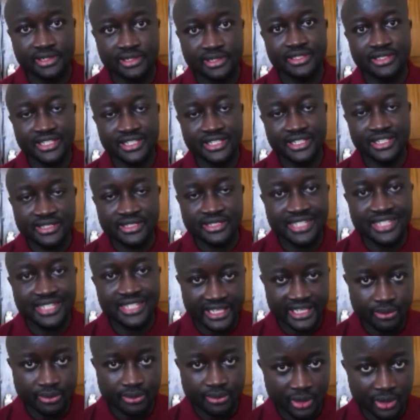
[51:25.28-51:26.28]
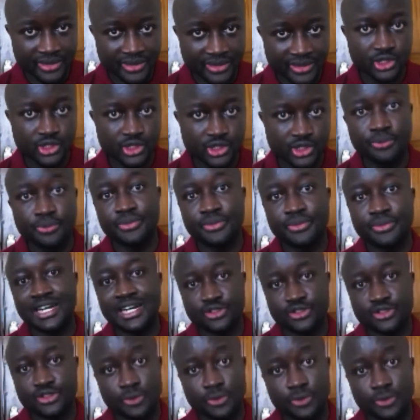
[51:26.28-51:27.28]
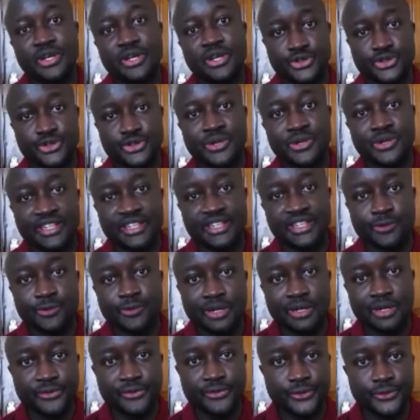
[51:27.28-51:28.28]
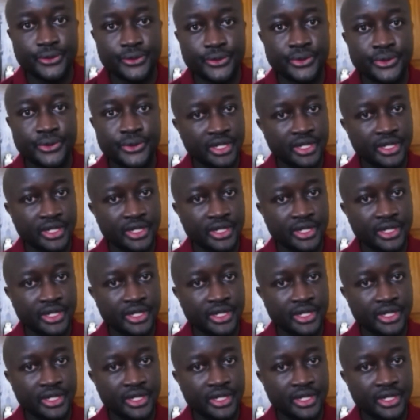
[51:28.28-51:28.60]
is at the moment as compared to where they were before.